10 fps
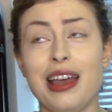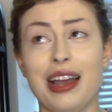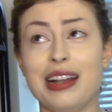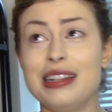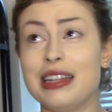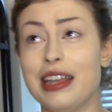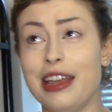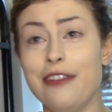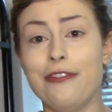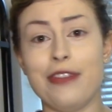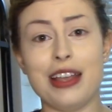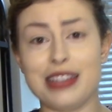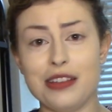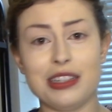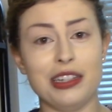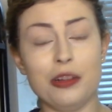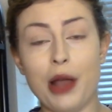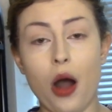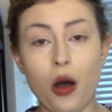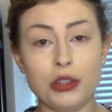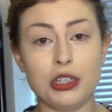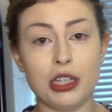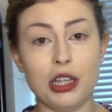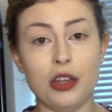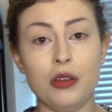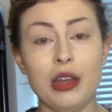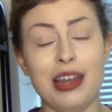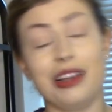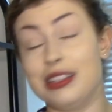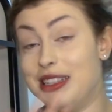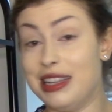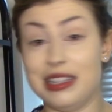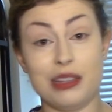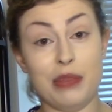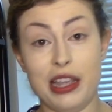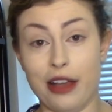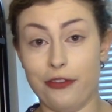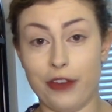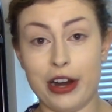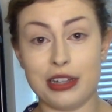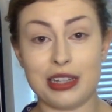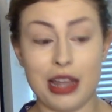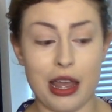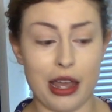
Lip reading: and if it sounds a little bit odd to you, because it did to me at first,